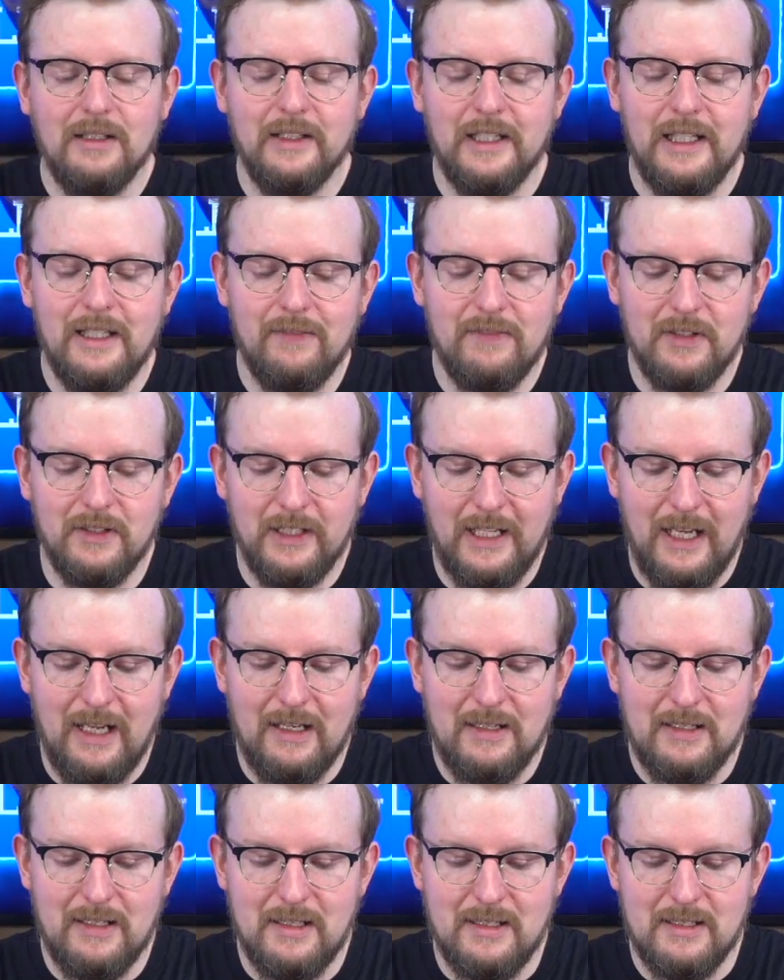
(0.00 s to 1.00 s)
Lay of the
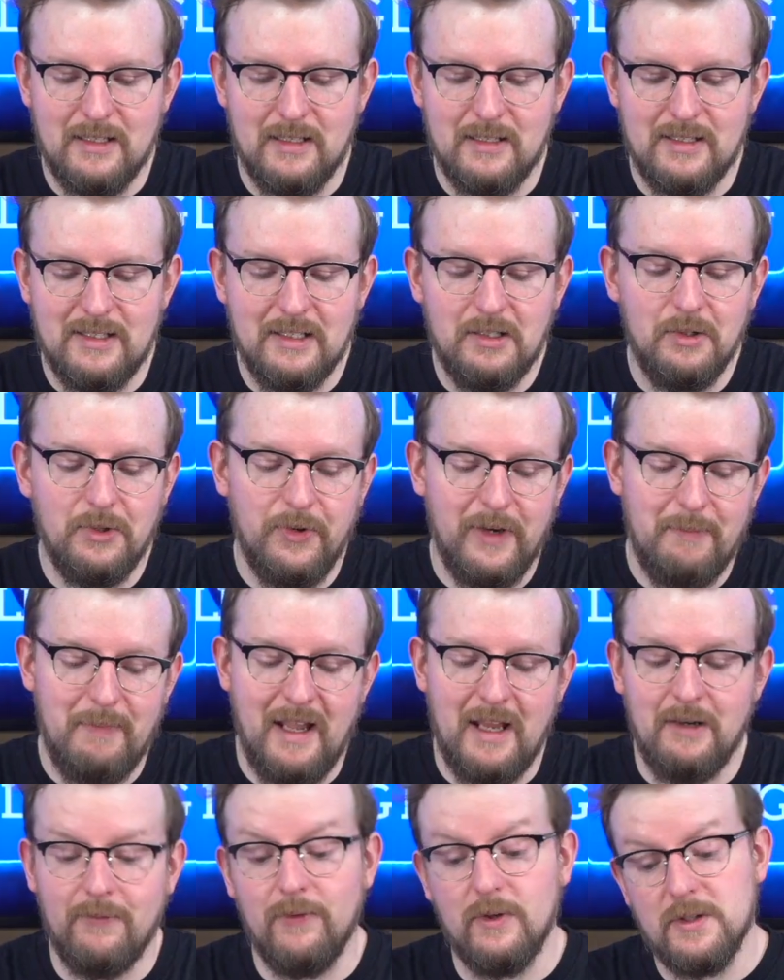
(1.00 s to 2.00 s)
Land is a single green
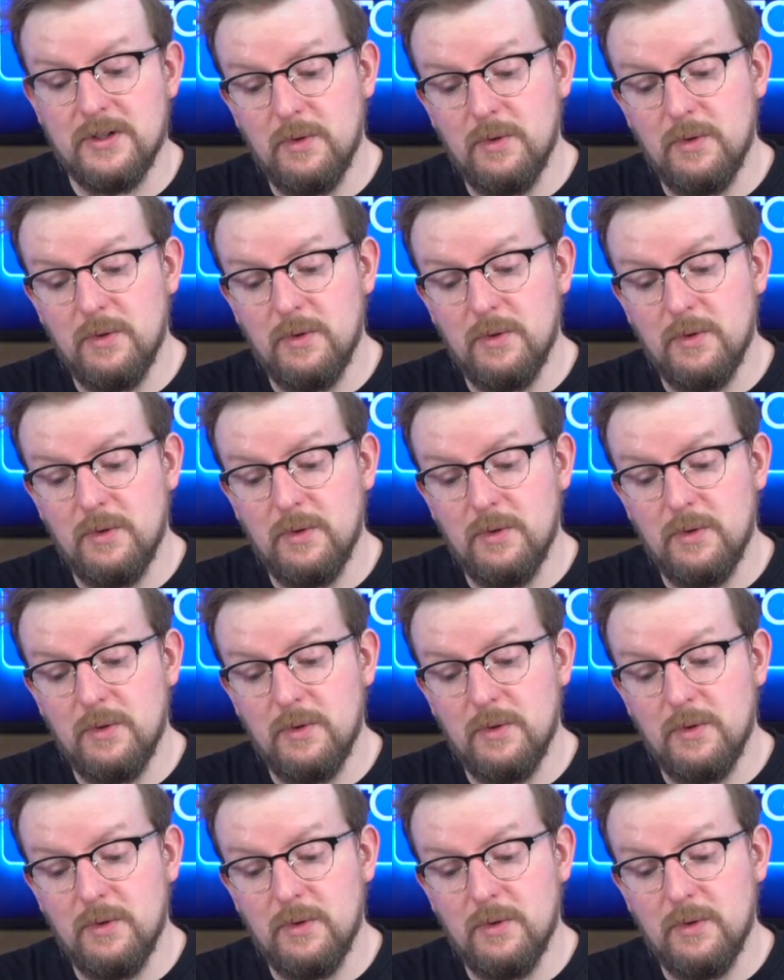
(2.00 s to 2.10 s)
mana for a